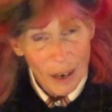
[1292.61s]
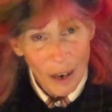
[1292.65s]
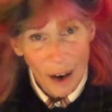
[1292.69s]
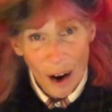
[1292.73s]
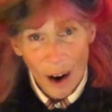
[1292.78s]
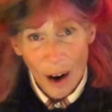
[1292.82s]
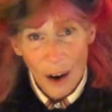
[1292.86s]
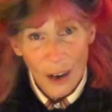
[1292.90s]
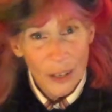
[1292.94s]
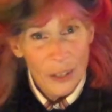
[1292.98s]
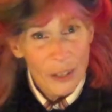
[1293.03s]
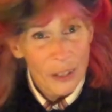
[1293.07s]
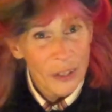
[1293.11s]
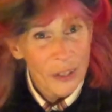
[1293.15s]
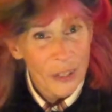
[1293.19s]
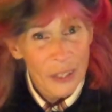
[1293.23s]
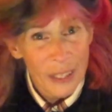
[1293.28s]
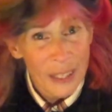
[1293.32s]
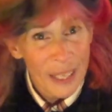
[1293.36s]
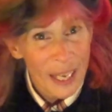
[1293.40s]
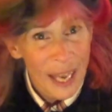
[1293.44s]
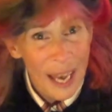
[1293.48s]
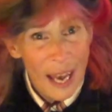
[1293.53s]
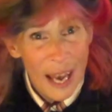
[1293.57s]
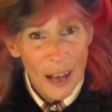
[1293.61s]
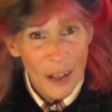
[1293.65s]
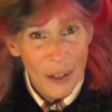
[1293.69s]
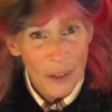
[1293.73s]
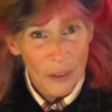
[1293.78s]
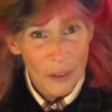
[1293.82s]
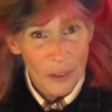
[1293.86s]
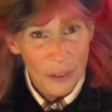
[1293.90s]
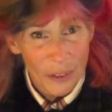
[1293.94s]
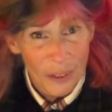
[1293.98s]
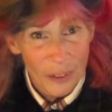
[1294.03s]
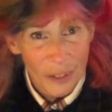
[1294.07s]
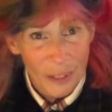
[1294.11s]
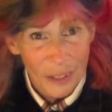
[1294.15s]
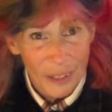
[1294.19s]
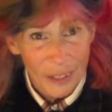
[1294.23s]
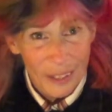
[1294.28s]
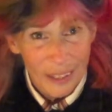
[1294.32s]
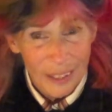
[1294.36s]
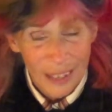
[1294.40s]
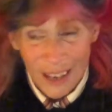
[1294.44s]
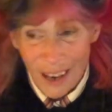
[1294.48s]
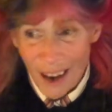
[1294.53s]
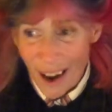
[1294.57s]
Our good health.
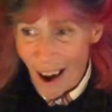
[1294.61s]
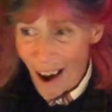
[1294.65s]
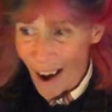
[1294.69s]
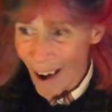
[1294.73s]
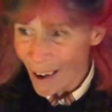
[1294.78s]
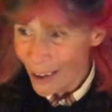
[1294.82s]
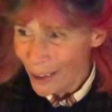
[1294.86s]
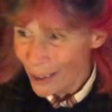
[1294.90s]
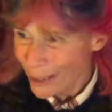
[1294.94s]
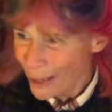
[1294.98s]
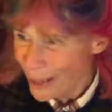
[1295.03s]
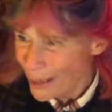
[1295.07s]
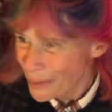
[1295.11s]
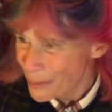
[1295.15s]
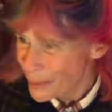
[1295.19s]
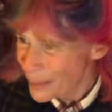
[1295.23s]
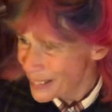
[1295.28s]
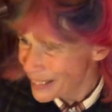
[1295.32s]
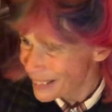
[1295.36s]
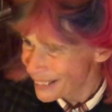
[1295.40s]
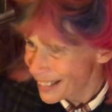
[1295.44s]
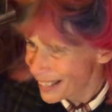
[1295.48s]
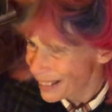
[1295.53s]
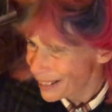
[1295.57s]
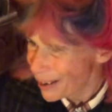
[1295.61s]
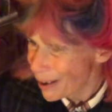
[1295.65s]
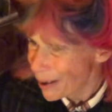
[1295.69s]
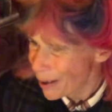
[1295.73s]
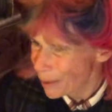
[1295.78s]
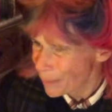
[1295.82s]
Our, what do they call